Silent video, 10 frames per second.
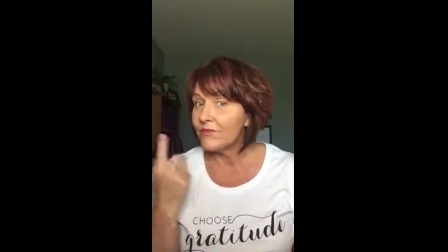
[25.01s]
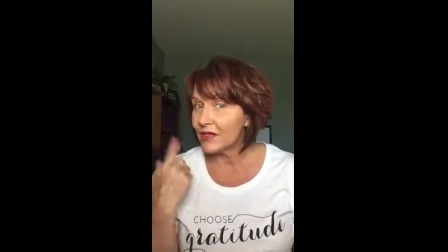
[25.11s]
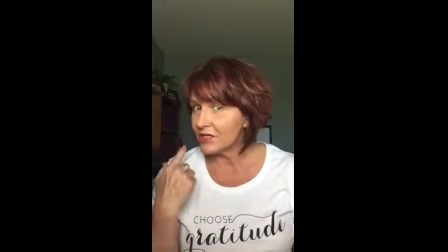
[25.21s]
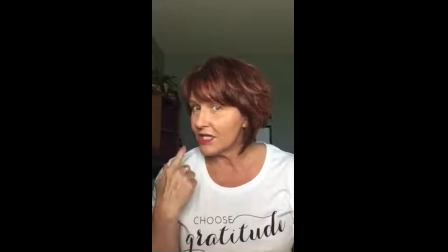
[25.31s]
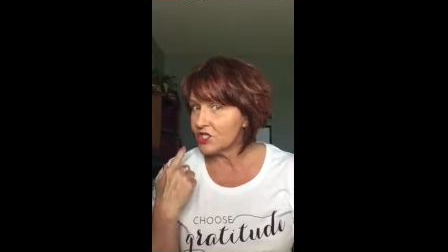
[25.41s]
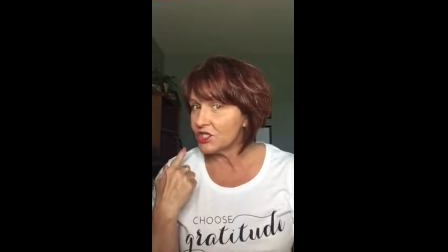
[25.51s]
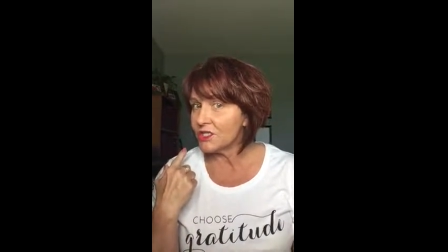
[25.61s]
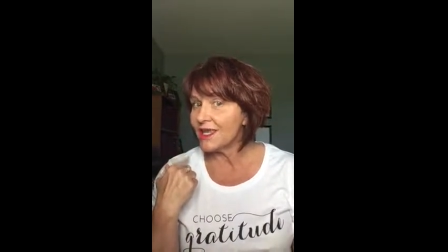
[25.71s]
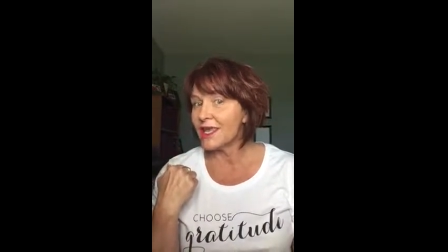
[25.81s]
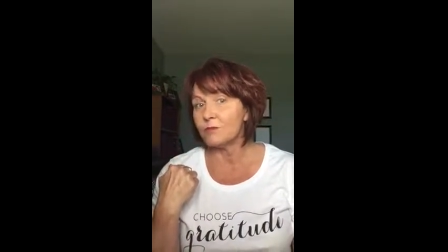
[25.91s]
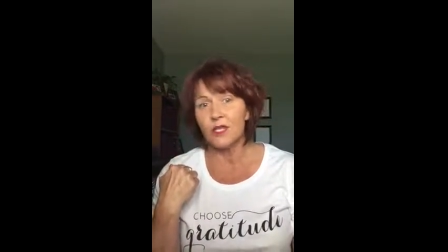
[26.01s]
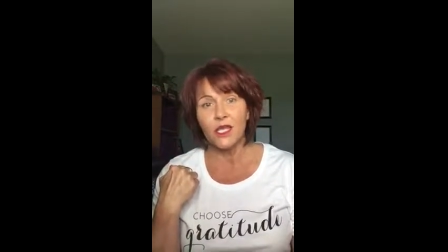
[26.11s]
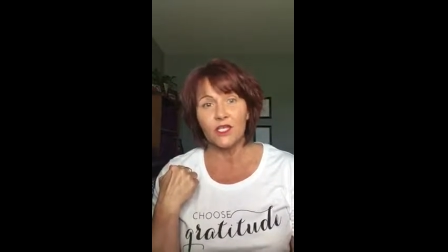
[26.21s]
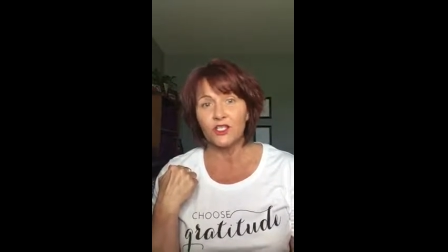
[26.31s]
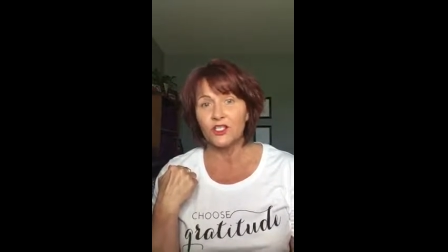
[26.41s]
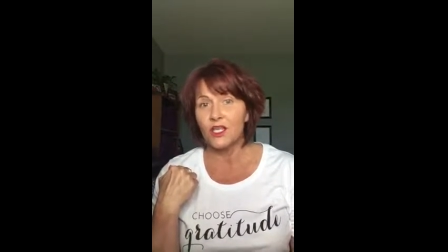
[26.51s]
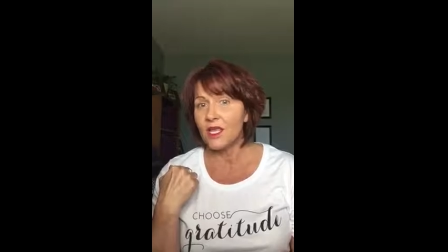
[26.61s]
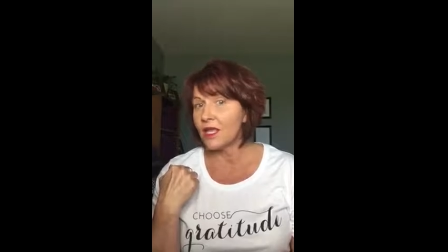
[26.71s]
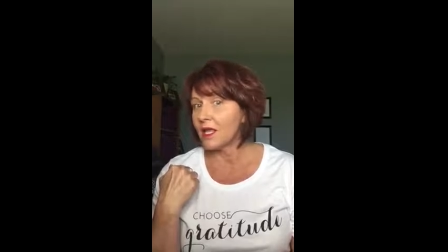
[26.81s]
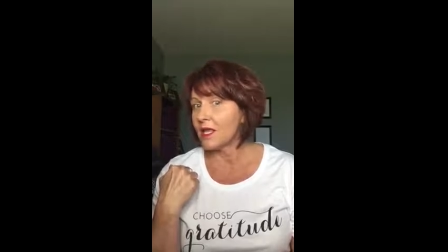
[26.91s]
foundation and blush
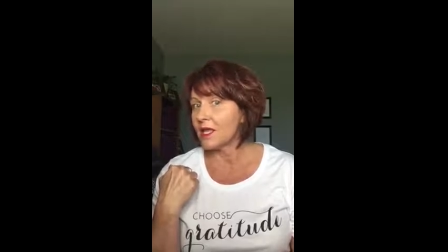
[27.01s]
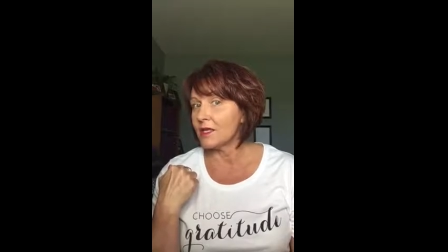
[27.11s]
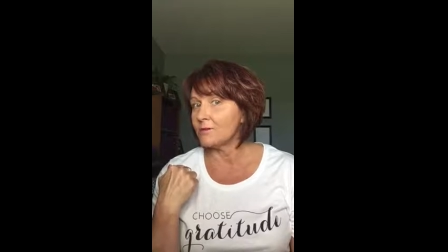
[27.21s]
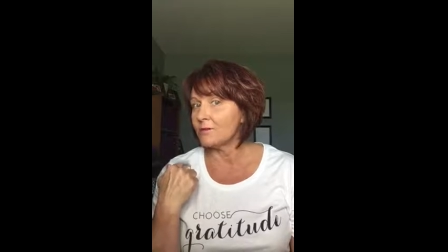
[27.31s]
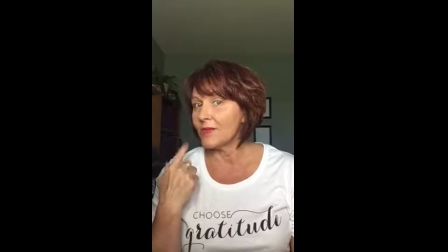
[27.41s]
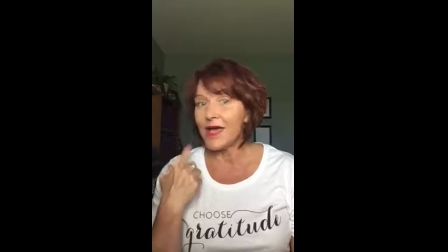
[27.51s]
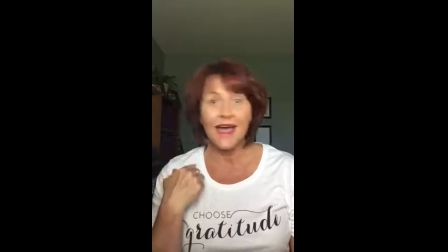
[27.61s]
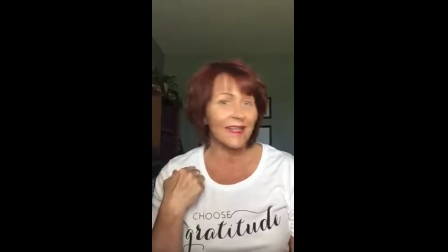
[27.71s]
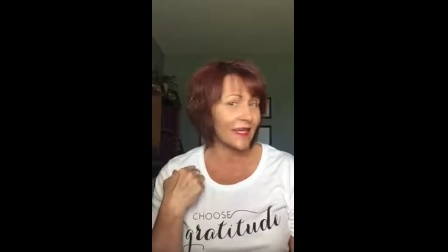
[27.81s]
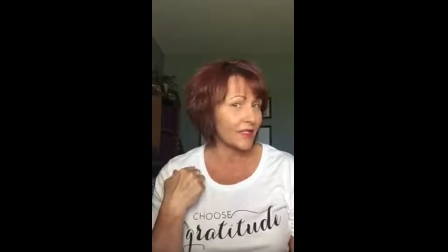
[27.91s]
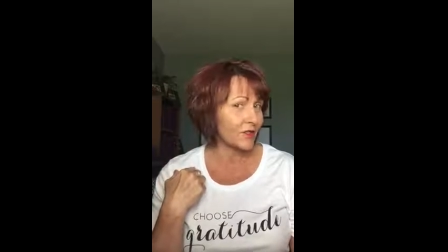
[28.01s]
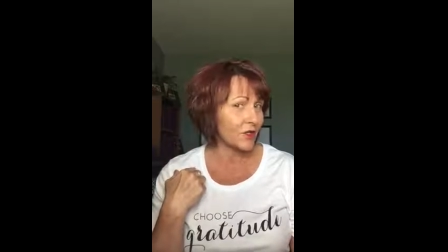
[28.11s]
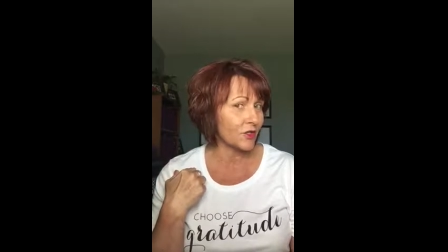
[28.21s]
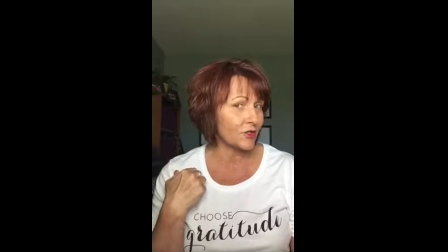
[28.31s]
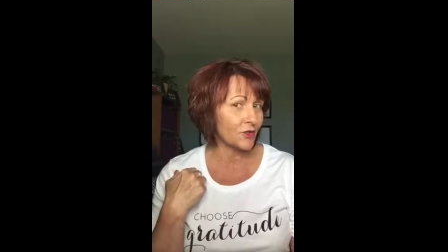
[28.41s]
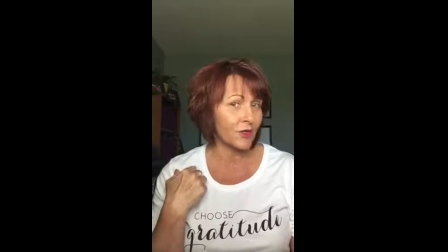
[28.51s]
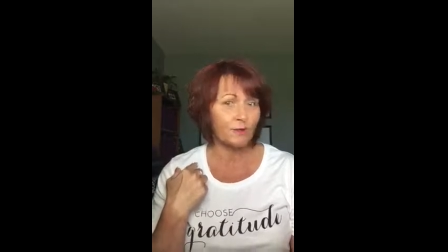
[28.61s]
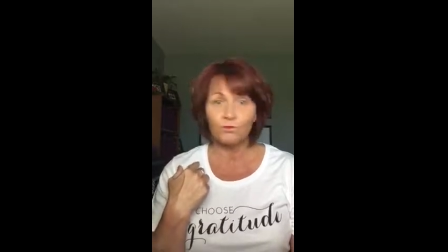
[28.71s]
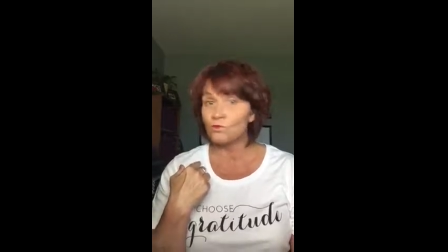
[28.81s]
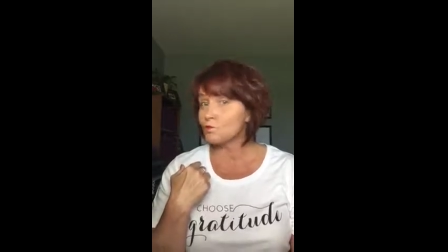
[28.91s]
and my highlighting and
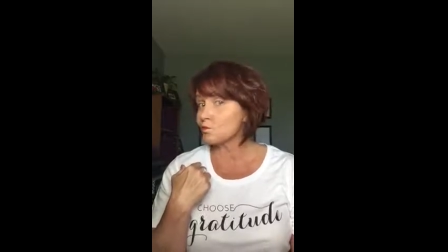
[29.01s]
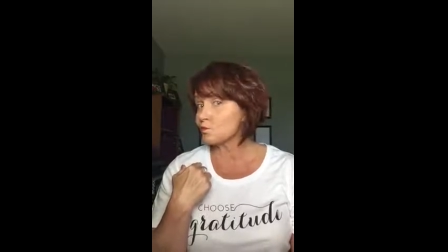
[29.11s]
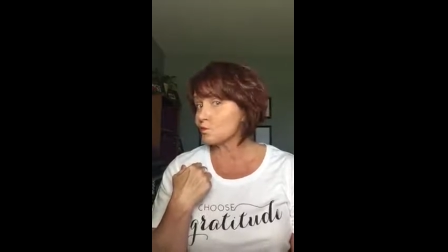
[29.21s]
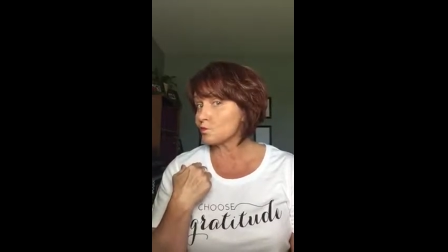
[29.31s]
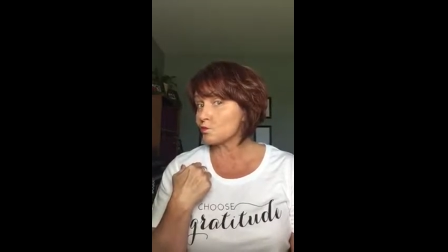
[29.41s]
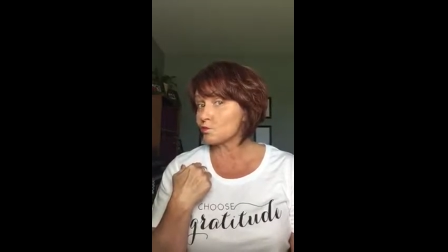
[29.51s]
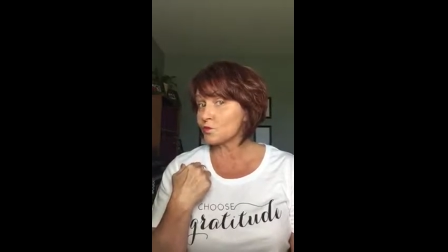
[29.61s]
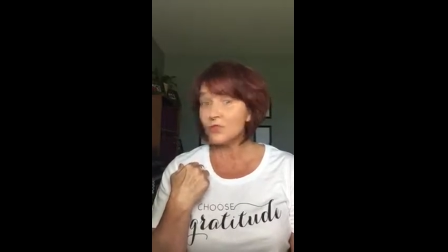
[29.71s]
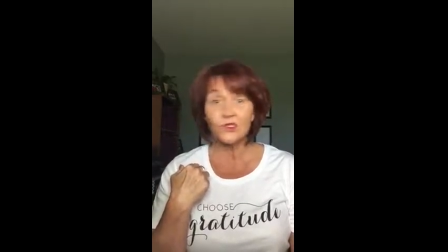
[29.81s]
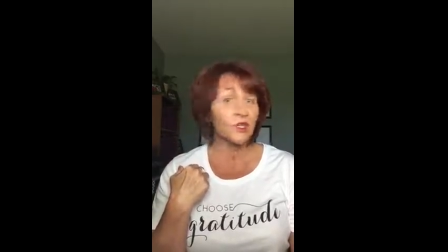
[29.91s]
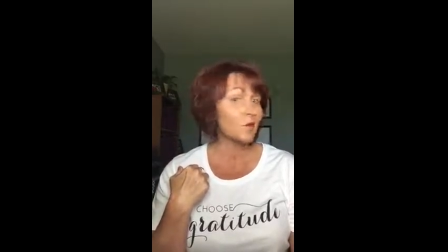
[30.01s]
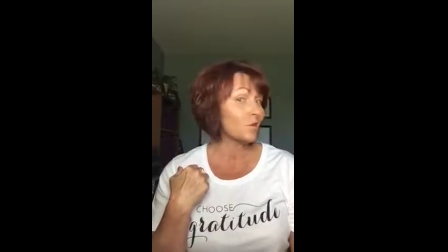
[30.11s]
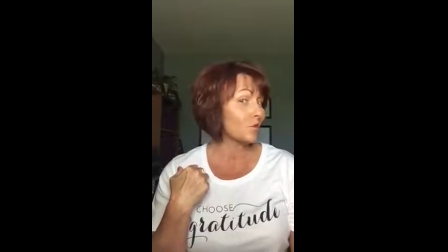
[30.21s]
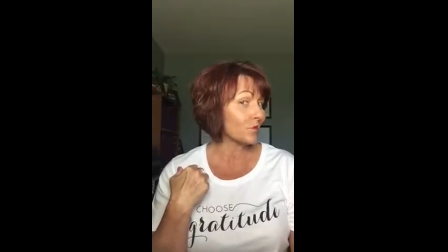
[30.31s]
contouring. You see?